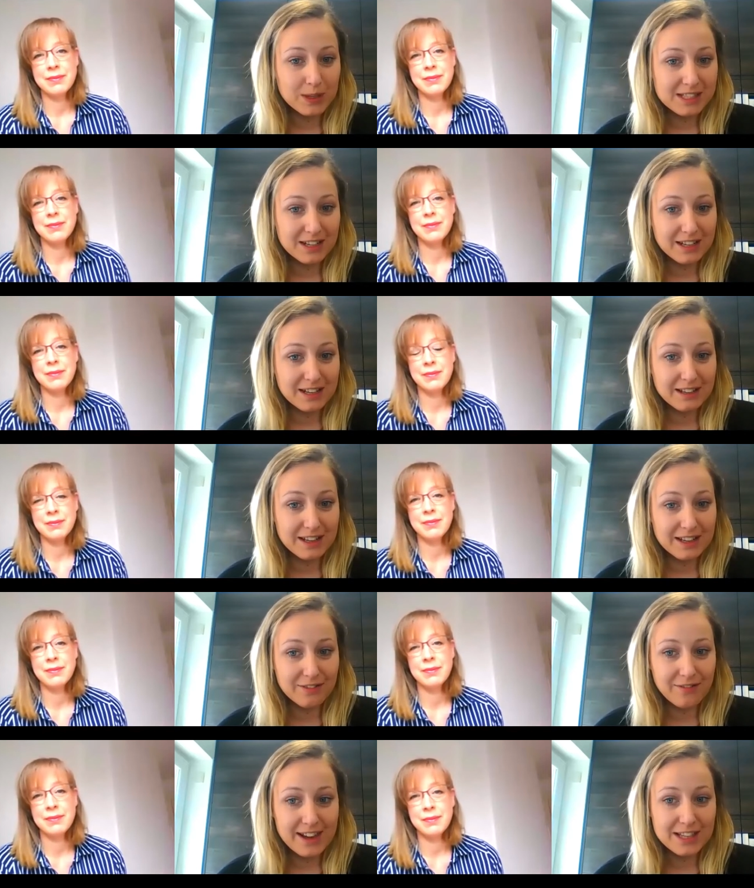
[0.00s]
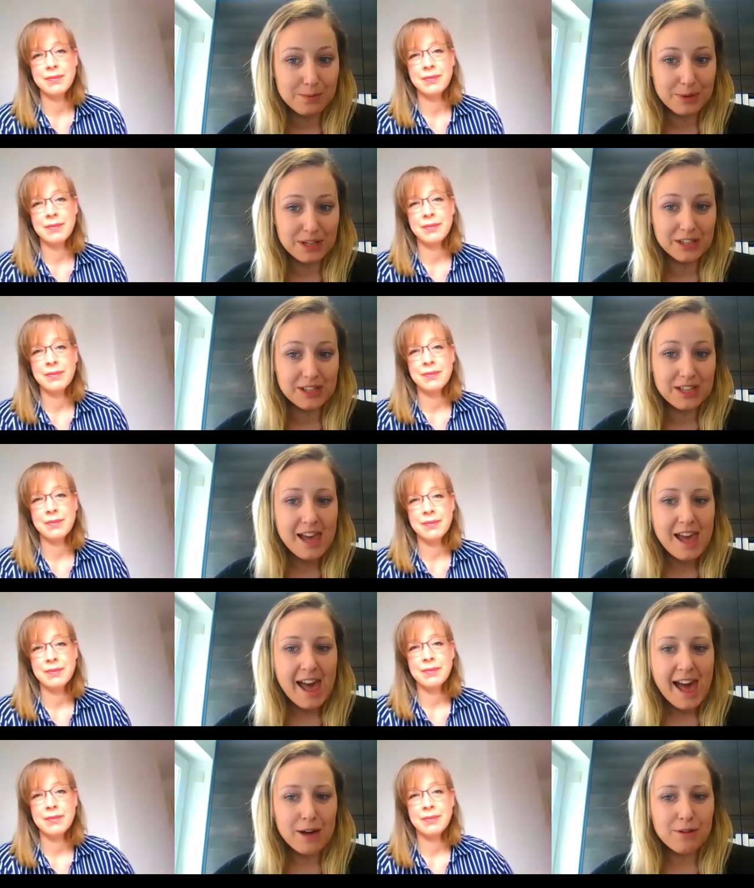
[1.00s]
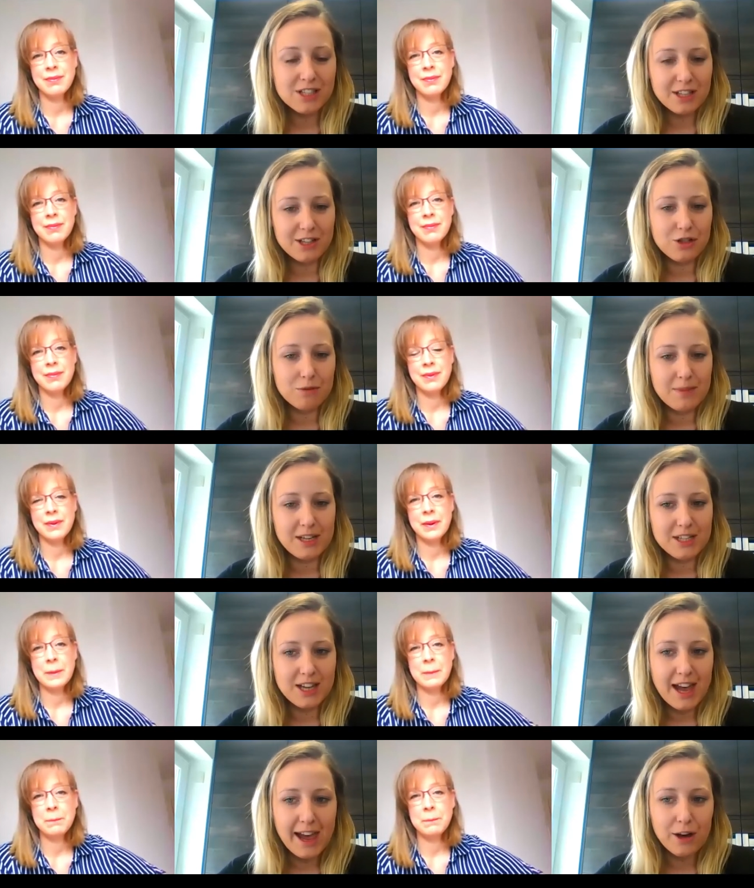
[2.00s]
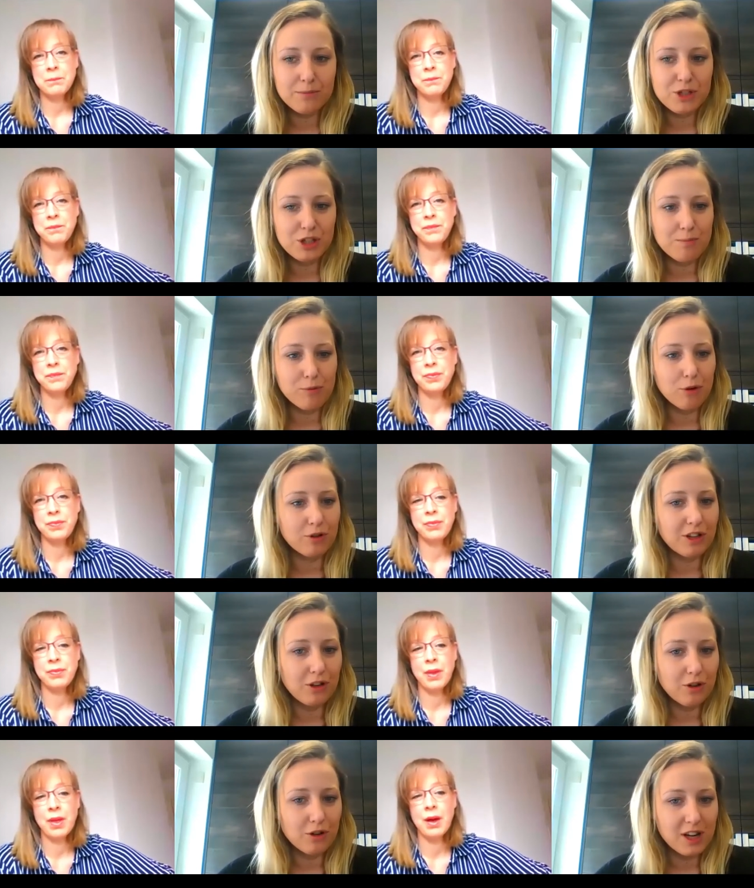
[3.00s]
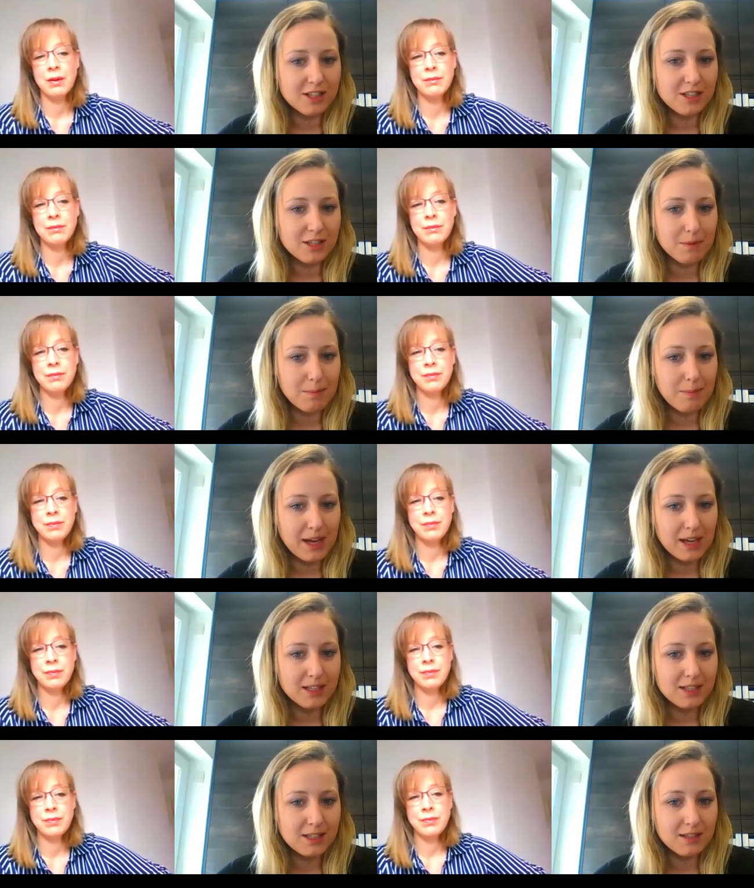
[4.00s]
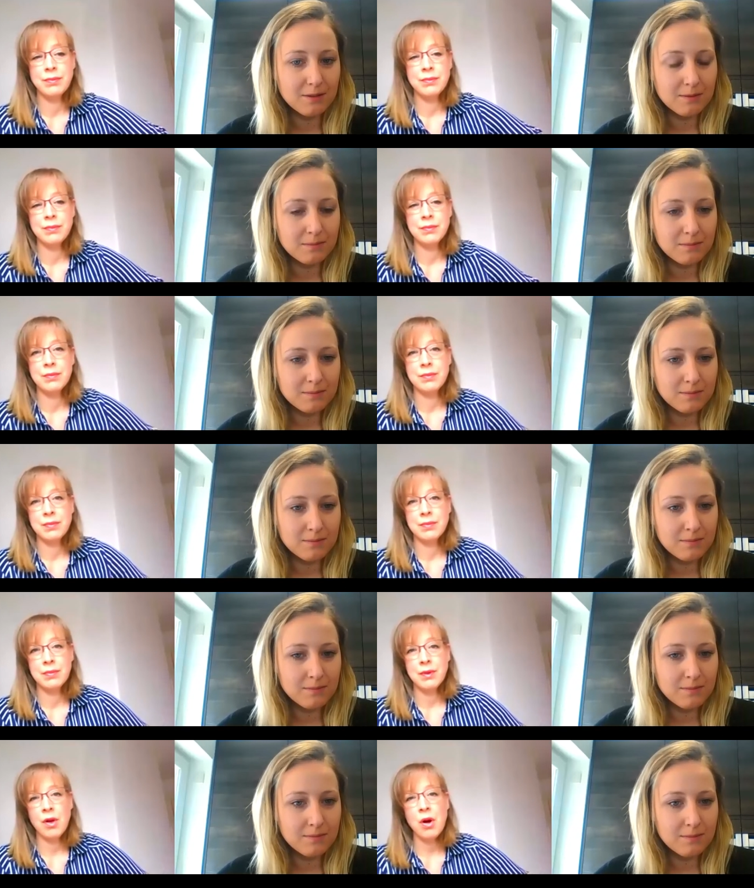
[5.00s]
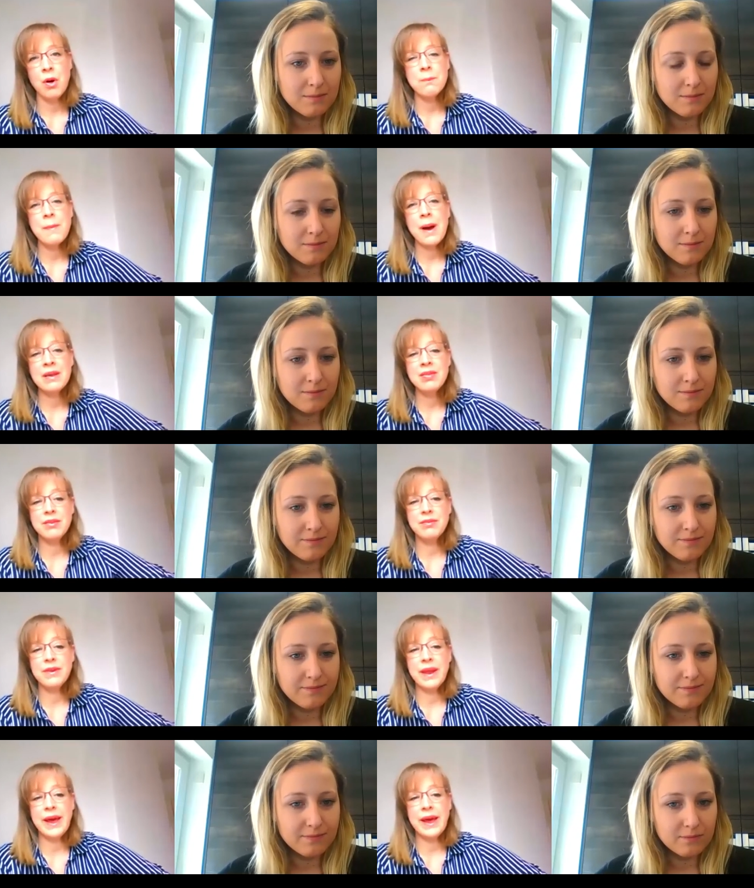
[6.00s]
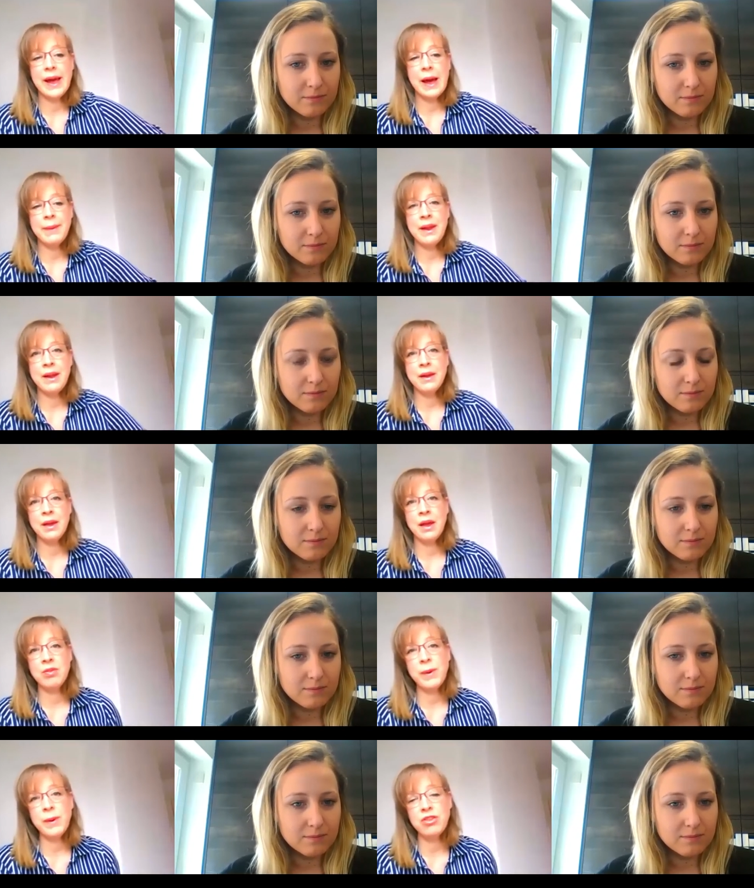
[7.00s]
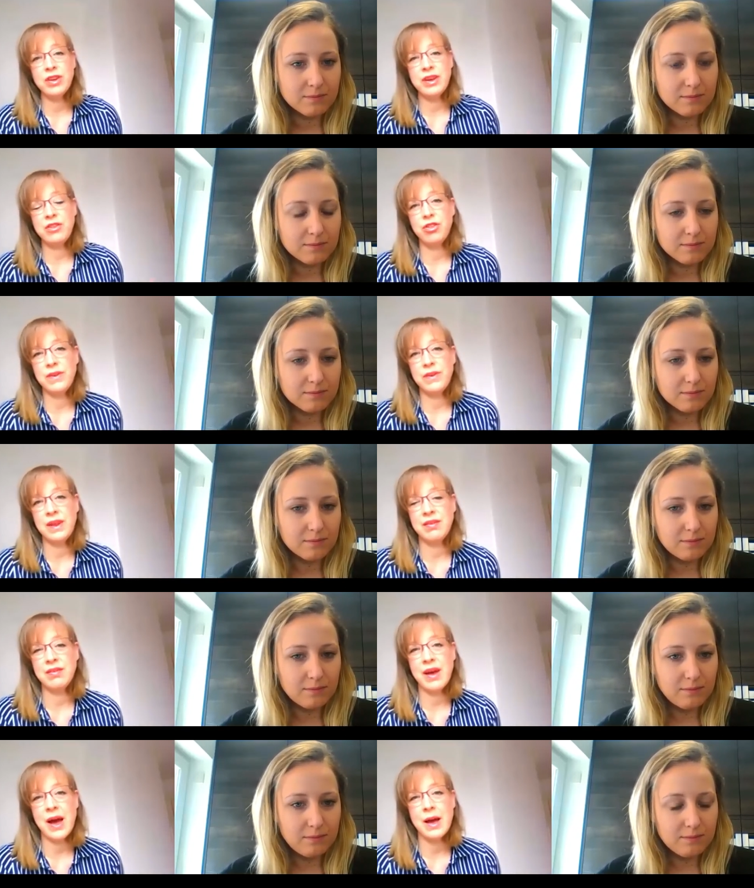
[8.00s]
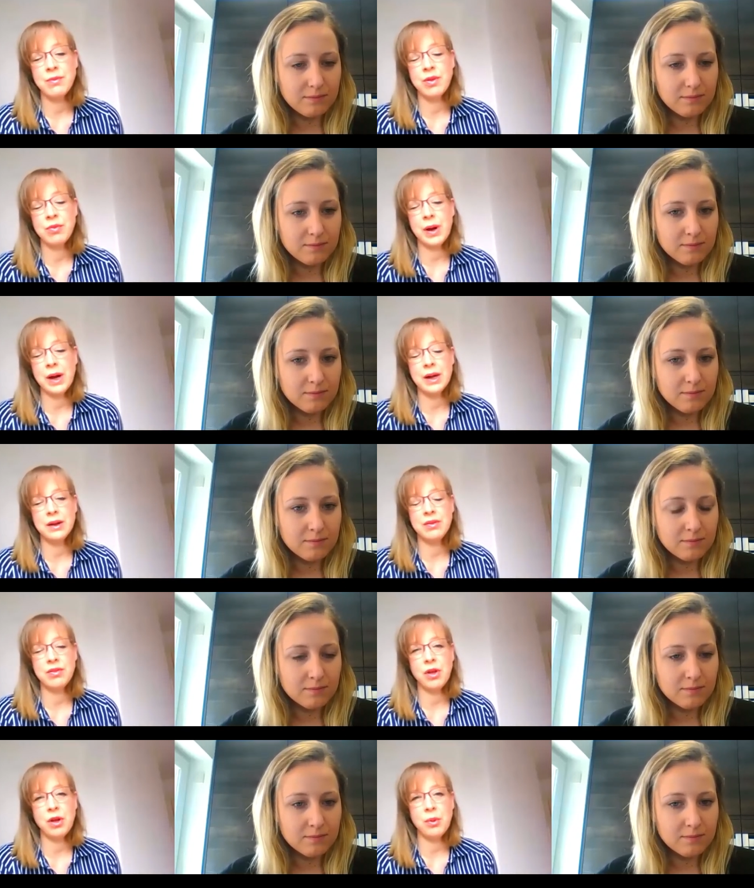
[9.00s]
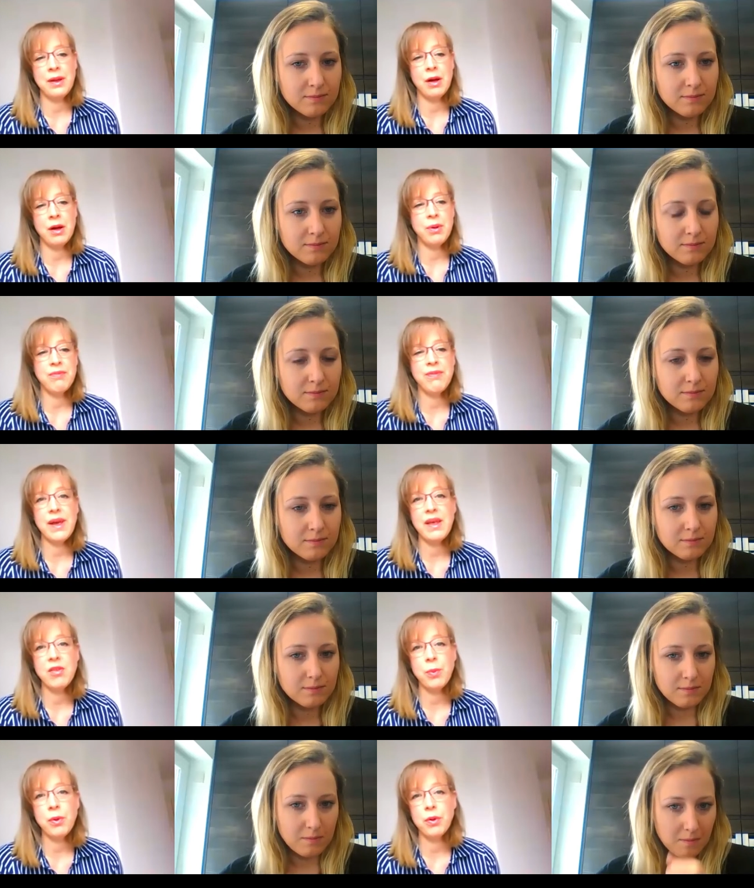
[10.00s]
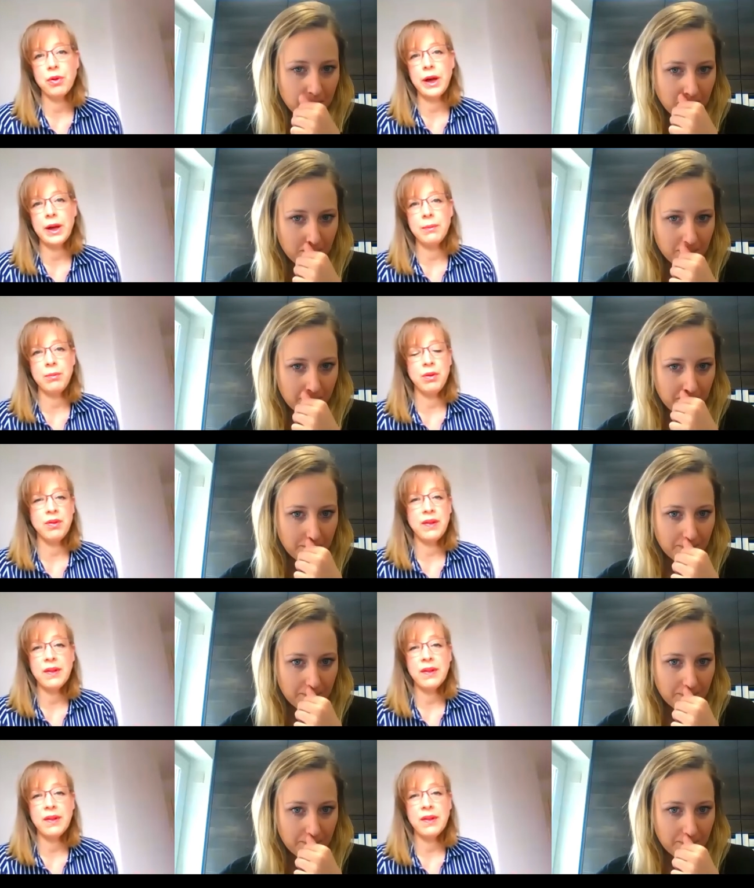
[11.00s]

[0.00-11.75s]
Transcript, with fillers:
Speaker 1: Twitter and Facebook. How has social media helped you broaden your customer base?
Speaker 2: Oh, massively. I mean, especially during these times as well. So with Facebook, um, using